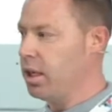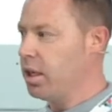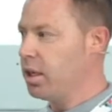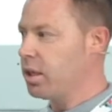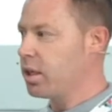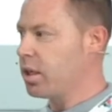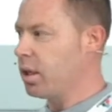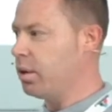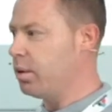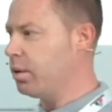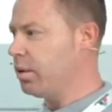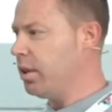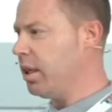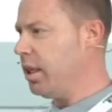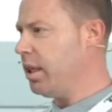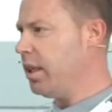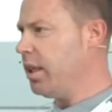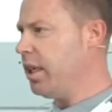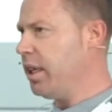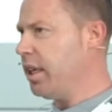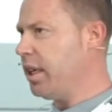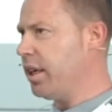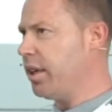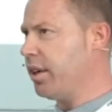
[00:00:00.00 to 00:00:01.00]
So in
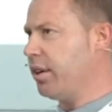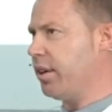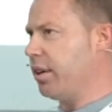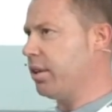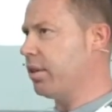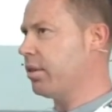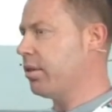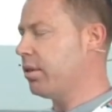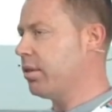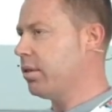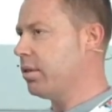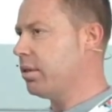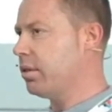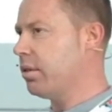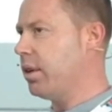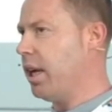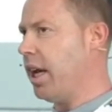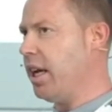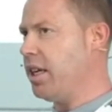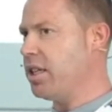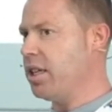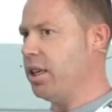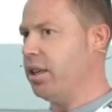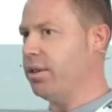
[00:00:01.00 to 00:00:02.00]
the year
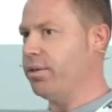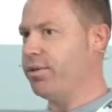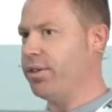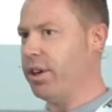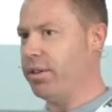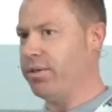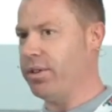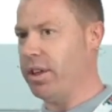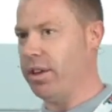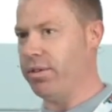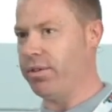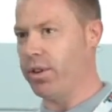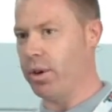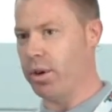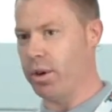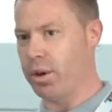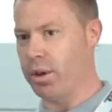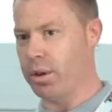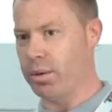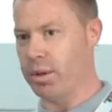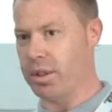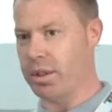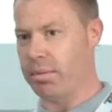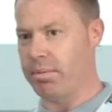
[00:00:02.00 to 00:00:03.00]
1854,
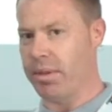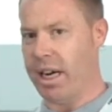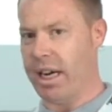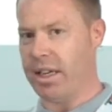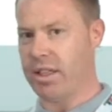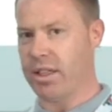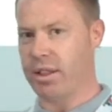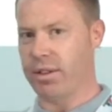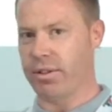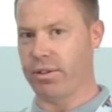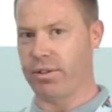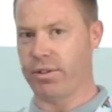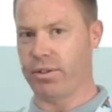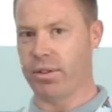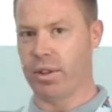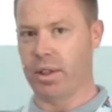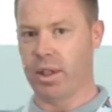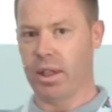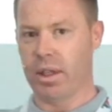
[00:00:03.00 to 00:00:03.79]
there was a massive